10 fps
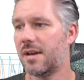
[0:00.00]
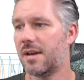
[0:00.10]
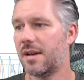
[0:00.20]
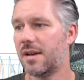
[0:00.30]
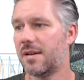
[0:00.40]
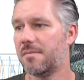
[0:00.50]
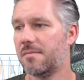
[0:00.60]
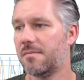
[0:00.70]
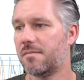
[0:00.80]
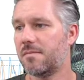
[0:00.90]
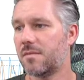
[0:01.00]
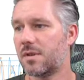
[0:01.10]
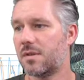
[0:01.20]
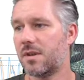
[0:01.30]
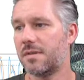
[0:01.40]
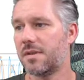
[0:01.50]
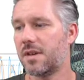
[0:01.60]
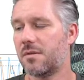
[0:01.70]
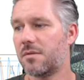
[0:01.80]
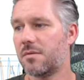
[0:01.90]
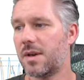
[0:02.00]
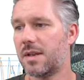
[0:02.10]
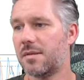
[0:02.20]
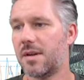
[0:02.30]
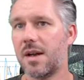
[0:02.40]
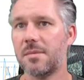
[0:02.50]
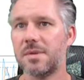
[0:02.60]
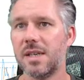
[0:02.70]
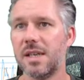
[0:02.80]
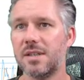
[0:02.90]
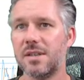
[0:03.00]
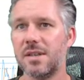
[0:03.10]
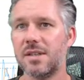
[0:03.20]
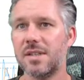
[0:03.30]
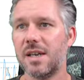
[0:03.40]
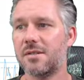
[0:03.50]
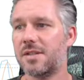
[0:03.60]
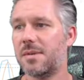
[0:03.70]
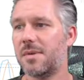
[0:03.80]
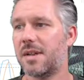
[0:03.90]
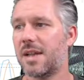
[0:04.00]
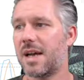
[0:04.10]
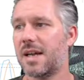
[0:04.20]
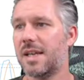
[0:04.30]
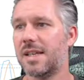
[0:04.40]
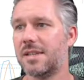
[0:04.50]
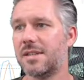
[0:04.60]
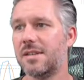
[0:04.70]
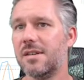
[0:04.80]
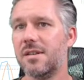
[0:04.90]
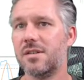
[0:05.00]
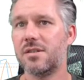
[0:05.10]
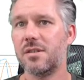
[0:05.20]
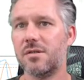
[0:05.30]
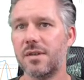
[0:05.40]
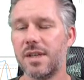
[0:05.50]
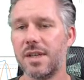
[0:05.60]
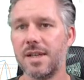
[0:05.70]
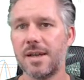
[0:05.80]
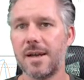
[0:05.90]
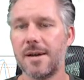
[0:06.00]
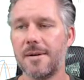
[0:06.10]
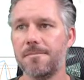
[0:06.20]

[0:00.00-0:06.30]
Could even go all the way up to here. So you can see how similar that is to the